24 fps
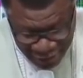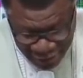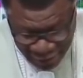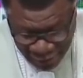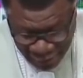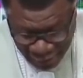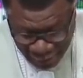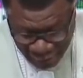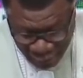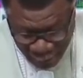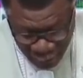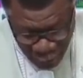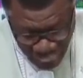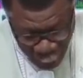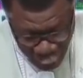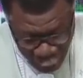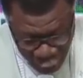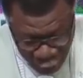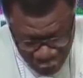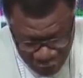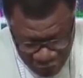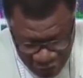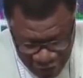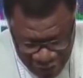years
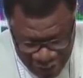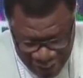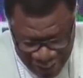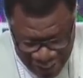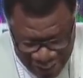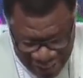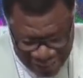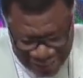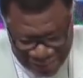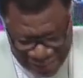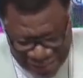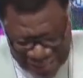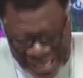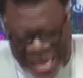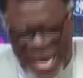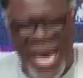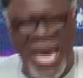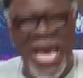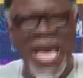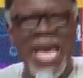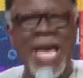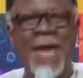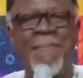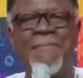old,
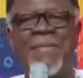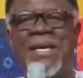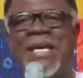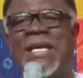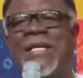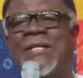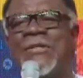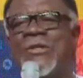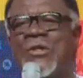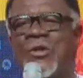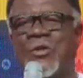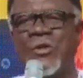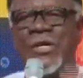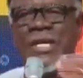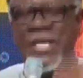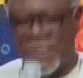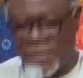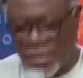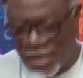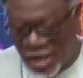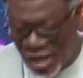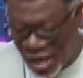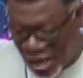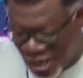it came
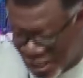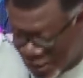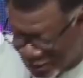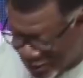into his